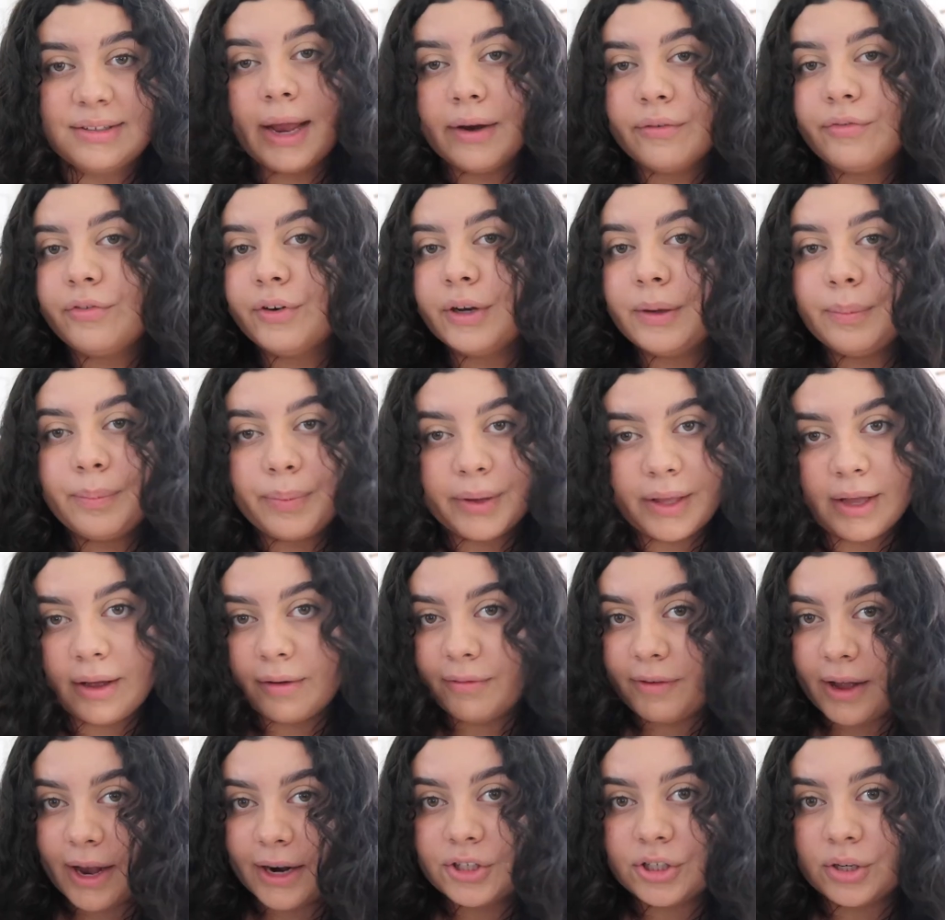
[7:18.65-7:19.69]
Every bit
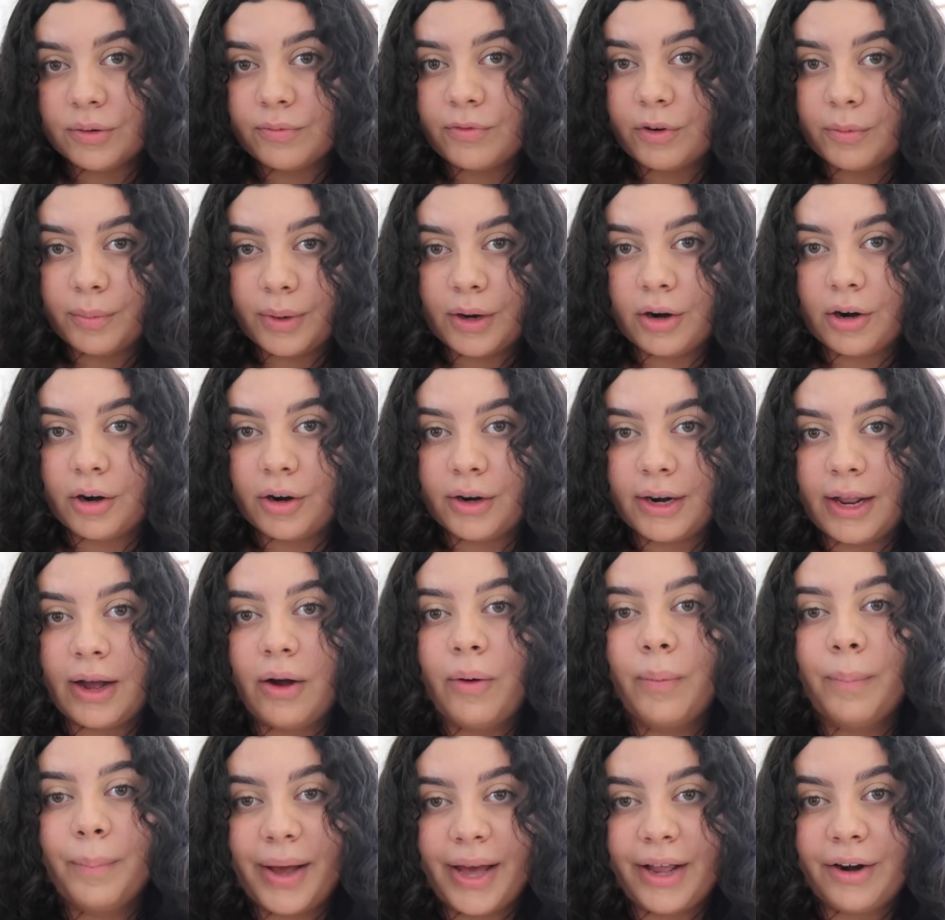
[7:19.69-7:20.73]
of action from here on
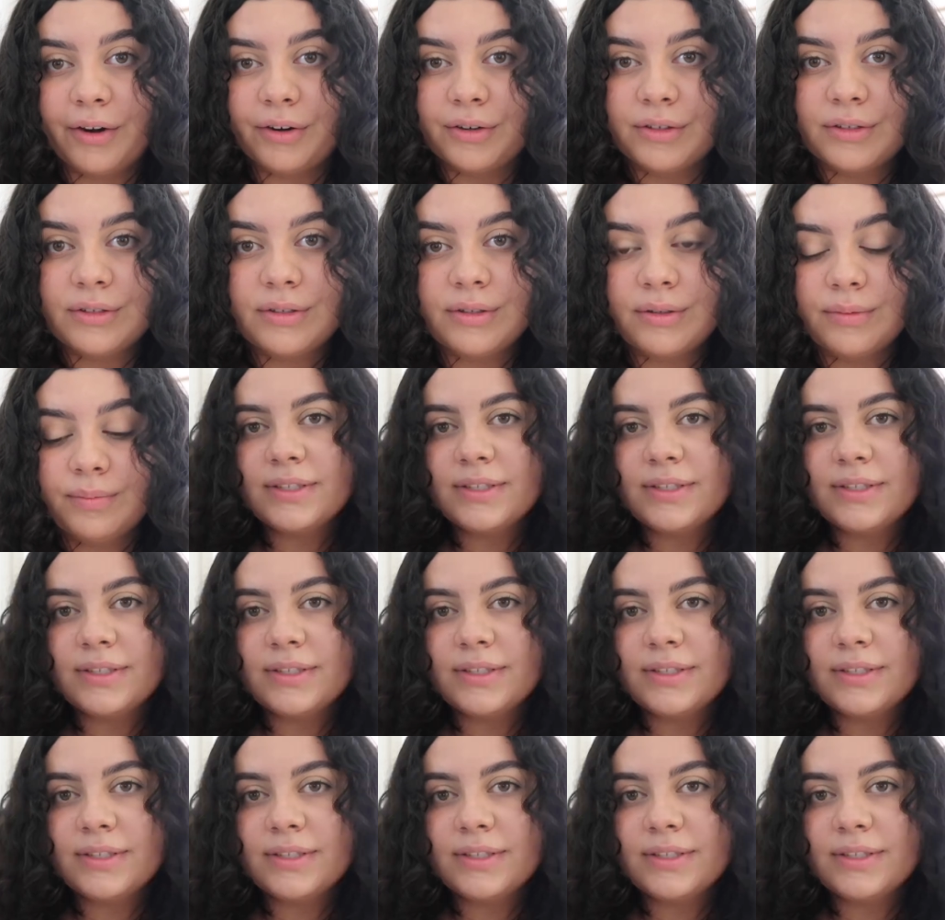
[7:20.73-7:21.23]
out matters.